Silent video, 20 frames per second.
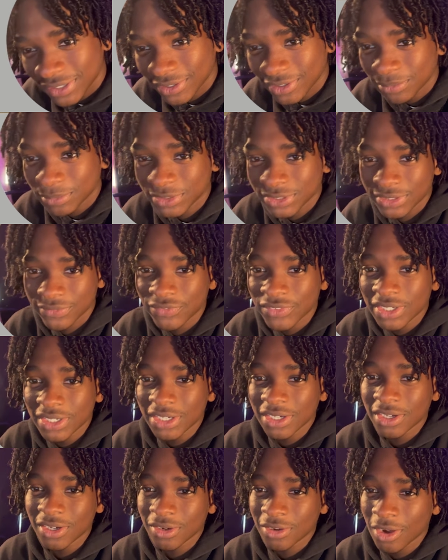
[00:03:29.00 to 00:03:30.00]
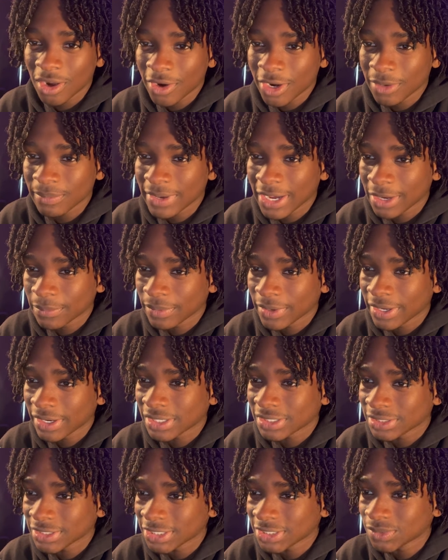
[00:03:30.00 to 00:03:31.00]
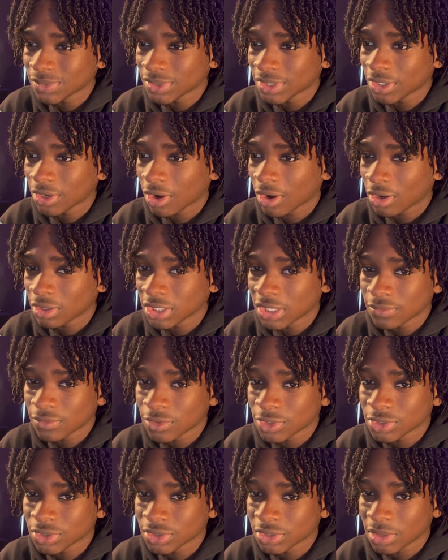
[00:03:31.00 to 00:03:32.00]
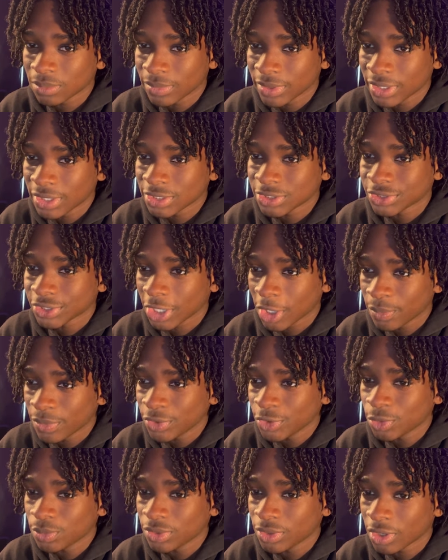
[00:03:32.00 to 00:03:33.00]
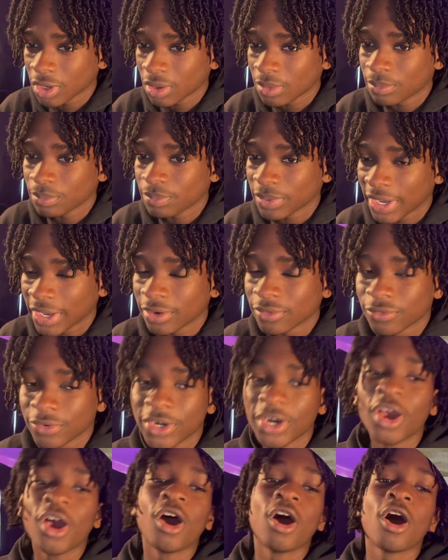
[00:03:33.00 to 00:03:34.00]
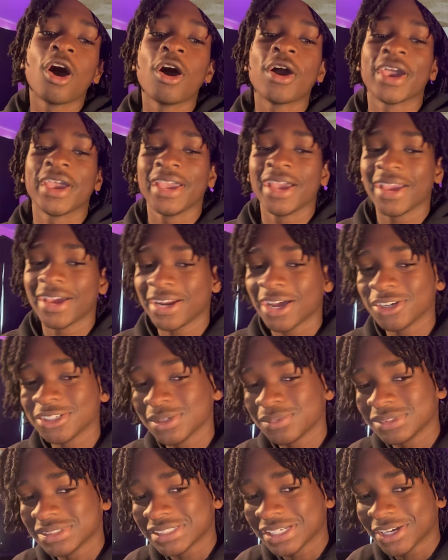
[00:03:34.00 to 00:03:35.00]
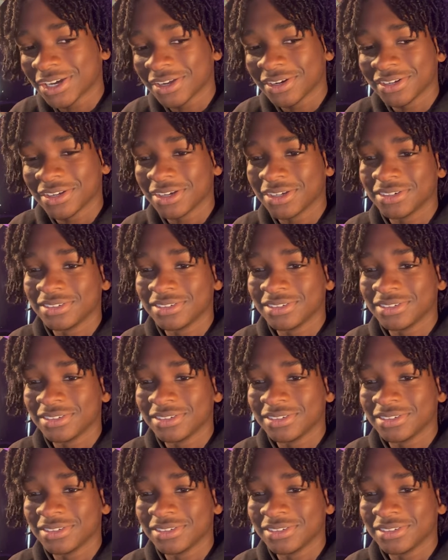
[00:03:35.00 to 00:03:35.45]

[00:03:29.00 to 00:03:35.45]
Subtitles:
here. Let me see. Conquer back pain in 6 weeks. All levels committed to helping you become pain-free. Okay, yeah, that was a mistake on the